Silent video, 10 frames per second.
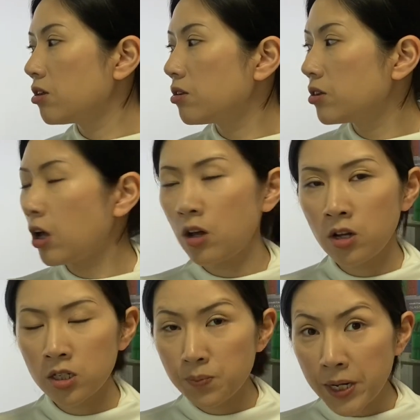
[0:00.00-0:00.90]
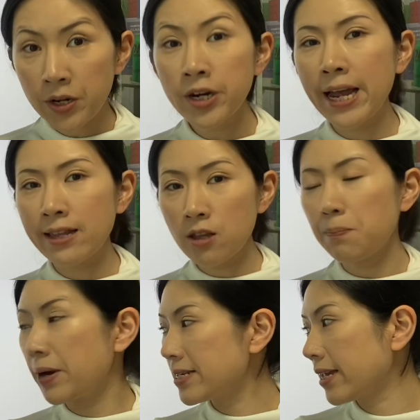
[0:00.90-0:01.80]
The speaker at the
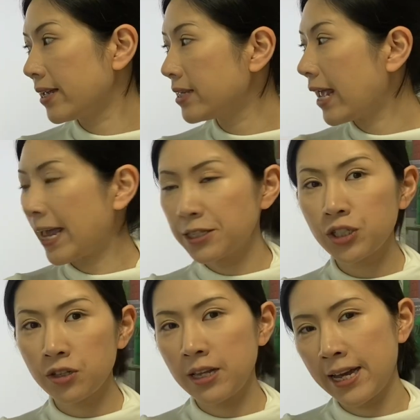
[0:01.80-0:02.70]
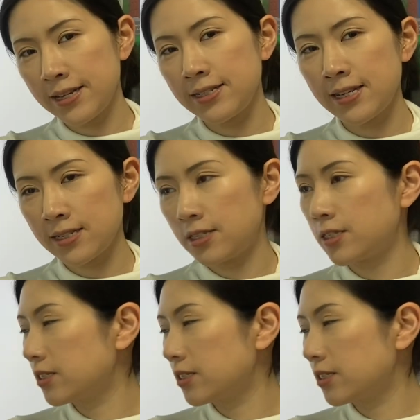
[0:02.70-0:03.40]
present actualizes